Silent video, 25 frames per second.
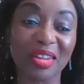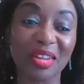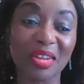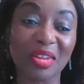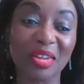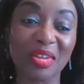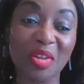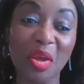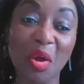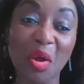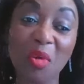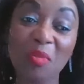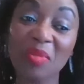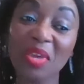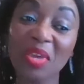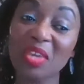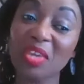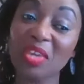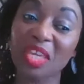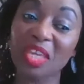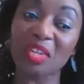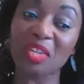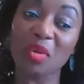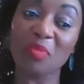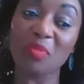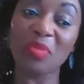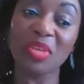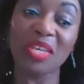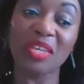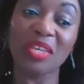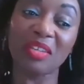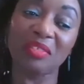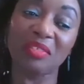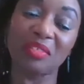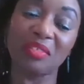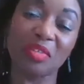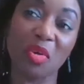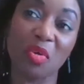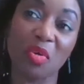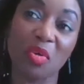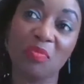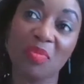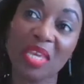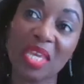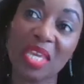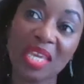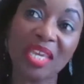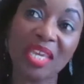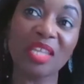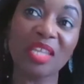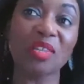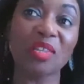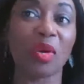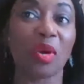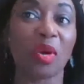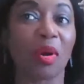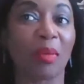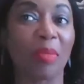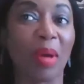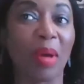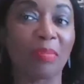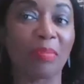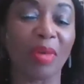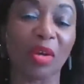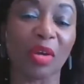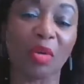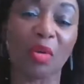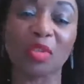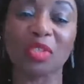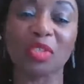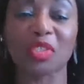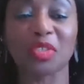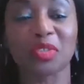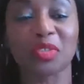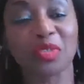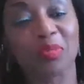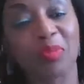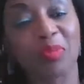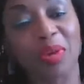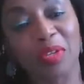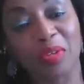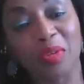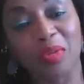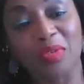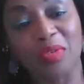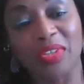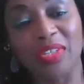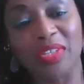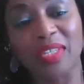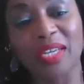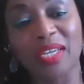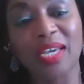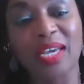know me, you can know about my culture to my clothing.